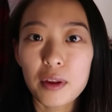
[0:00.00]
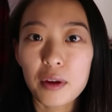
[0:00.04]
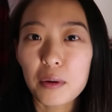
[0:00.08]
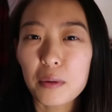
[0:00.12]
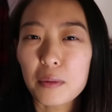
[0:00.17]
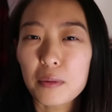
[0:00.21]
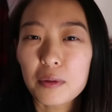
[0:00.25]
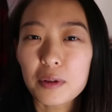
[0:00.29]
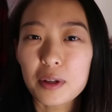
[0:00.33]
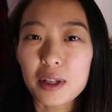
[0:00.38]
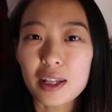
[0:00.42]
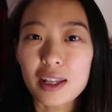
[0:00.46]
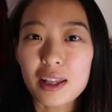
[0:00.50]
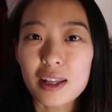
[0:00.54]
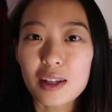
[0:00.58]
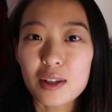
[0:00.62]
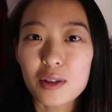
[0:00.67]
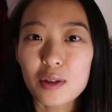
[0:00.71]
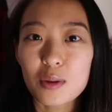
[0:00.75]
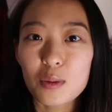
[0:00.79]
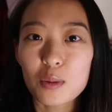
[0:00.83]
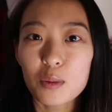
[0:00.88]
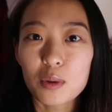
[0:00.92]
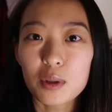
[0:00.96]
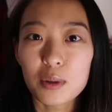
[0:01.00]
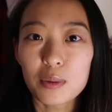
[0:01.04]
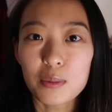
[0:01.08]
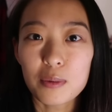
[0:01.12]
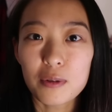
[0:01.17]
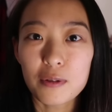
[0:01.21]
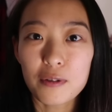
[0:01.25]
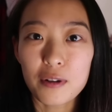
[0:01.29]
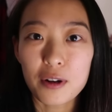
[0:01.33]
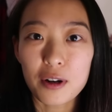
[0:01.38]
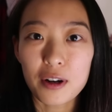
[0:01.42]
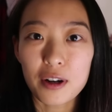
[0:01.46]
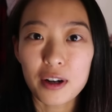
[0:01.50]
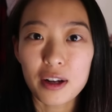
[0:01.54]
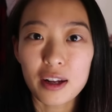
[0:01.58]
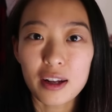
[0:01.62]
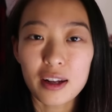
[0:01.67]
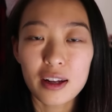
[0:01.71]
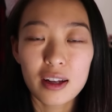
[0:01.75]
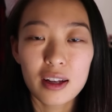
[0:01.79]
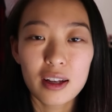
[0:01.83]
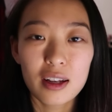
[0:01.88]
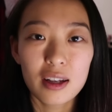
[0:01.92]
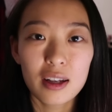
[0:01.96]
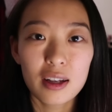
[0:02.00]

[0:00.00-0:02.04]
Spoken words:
hopefully this will be very